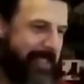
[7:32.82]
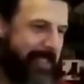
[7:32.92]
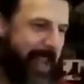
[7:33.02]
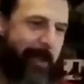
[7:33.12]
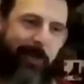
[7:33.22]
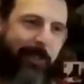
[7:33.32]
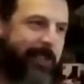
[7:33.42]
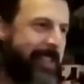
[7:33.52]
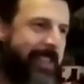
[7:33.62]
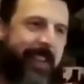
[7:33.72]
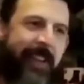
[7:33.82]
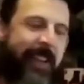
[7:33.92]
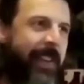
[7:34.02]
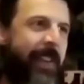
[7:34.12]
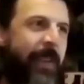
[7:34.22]
That
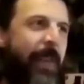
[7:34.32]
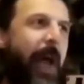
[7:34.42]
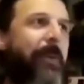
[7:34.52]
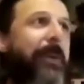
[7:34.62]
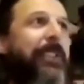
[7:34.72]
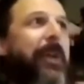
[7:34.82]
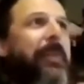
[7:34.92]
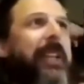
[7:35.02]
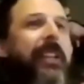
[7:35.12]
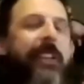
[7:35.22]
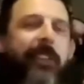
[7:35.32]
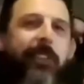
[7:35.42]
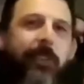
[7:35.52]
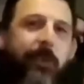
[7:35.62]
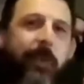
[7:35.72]
was something as
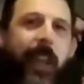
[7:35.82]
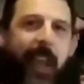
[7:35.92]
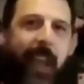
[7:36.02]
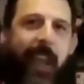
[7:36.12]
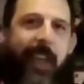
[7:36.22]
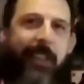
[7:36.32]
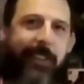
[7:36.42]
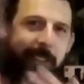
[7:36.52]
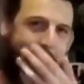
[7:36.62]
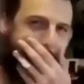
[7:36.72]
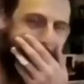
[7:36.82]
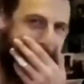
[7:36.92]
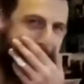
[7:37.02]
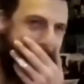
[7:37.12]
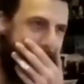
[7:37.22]
soon as I'd
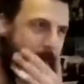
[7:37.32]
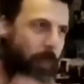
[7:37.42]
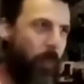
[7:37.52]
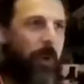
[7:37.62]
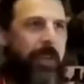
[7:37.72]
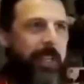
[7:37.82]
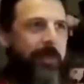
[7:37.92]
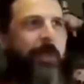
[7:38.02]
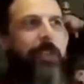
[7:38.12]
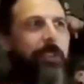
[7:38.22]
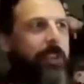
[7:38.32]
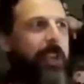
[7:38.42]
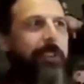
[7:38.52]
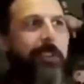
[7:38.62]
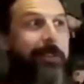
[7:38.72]
started working with the
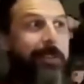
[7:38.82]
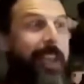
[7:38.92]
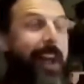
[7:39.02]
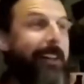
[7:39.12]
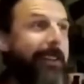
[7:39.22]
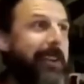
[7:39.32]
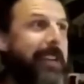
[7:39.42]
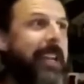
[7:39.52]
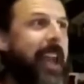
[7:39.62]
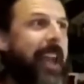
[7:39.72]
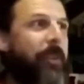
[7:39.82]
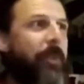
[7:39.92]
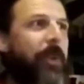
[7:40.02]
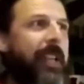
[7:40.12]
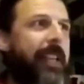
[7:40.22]
Chuck Jones Gallery
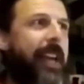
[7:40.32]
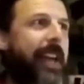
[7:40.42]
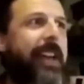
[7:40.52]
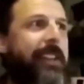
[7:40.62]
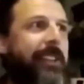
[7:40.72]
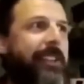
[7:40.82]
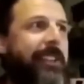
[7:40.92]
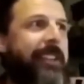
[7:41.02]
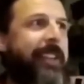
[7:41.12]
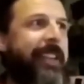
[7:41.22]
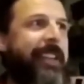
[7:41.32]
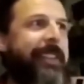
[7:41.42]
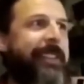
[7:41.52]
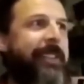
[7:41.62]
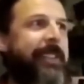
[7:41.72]
and realized,
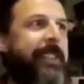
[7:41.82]
and